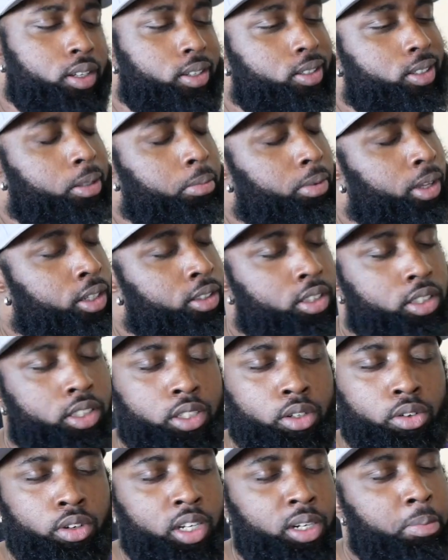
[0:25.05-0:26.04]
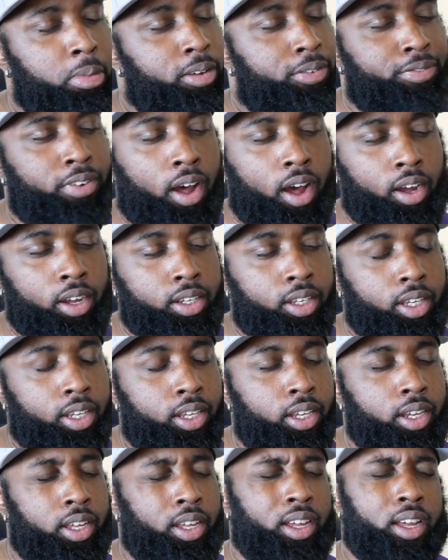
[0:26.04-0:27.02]
Some things are still going to be
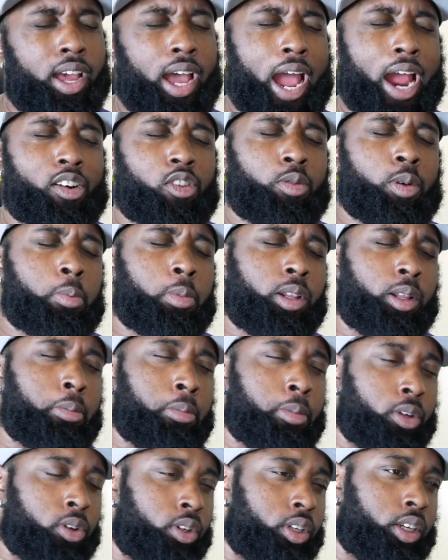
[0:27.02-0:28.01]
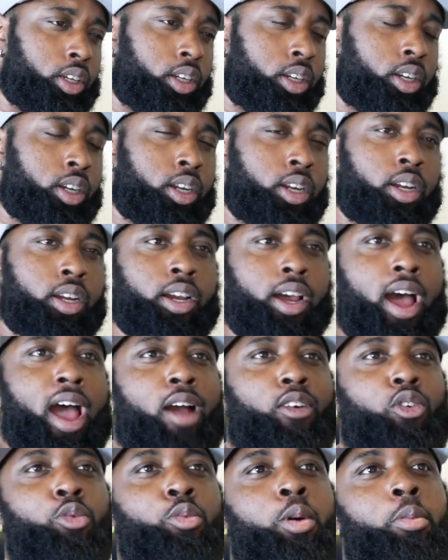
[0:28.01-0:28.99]
foggy. I remember Lemillion. I
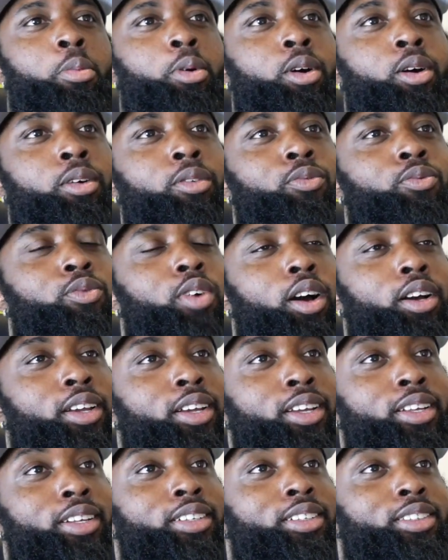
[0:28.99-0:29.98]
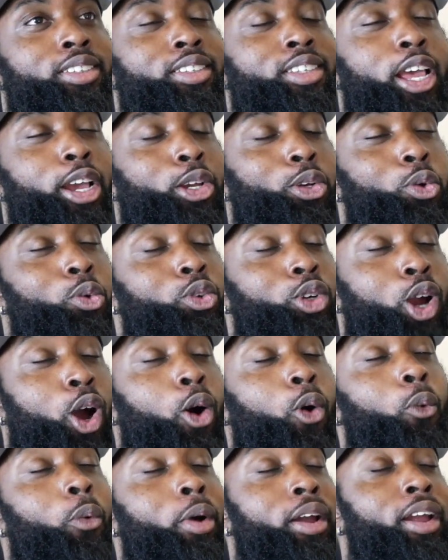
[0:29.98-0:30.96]
remember fucking Deku
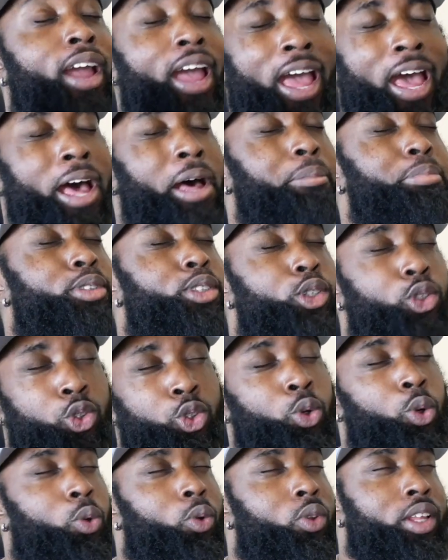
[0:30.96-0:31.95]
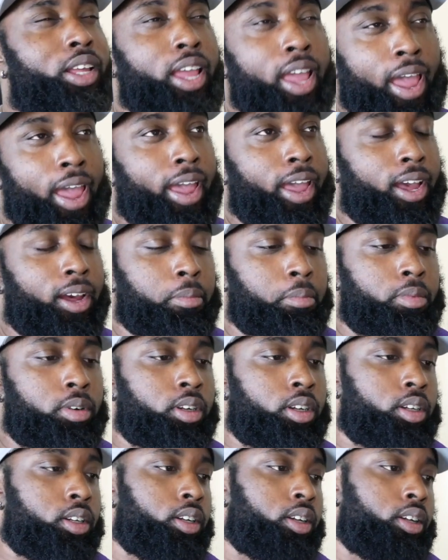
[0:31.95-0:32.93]
going absolutely ham.
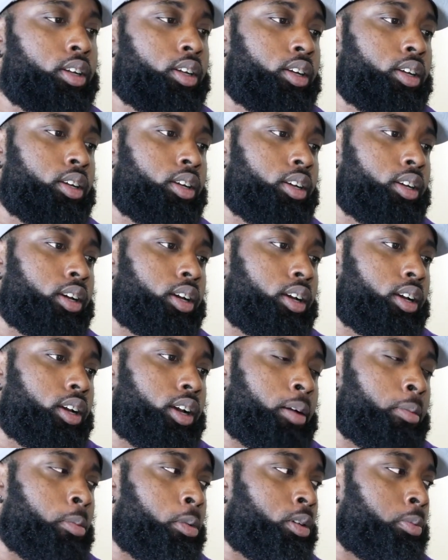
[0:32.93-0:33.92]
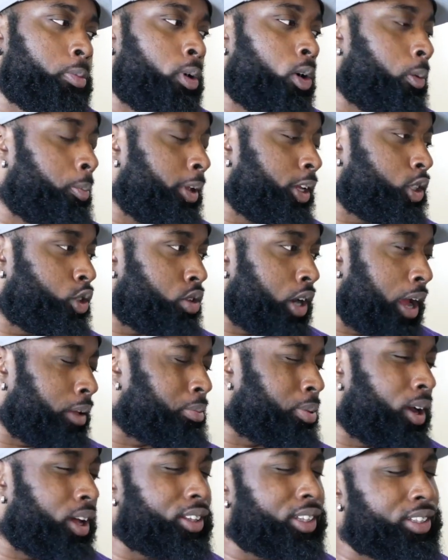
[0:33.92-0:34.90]
I remember them all being trapped.
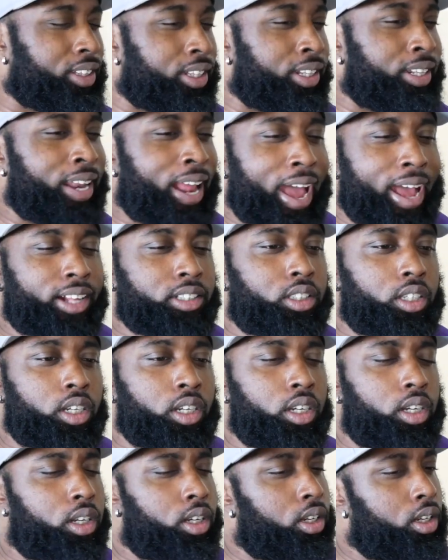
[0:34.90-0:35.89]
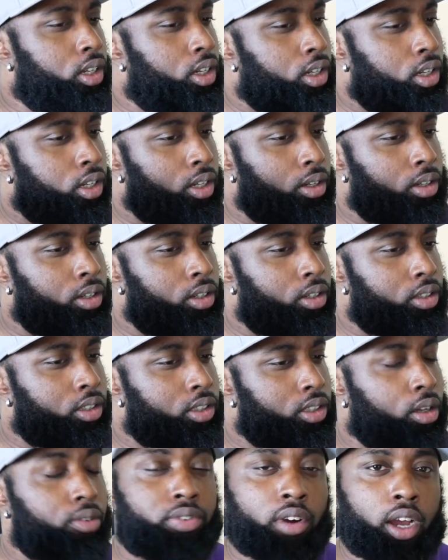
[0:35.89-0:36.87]
Other than that,
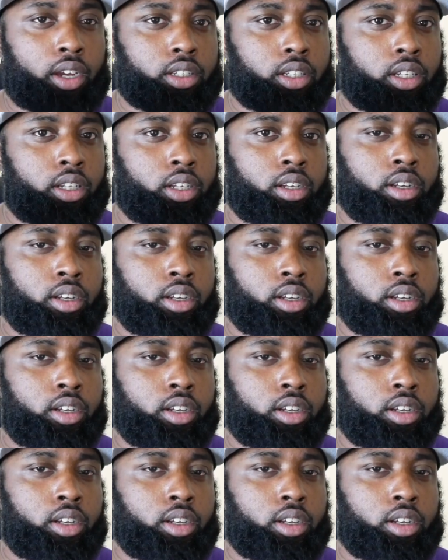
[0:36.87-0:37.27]
still foggy.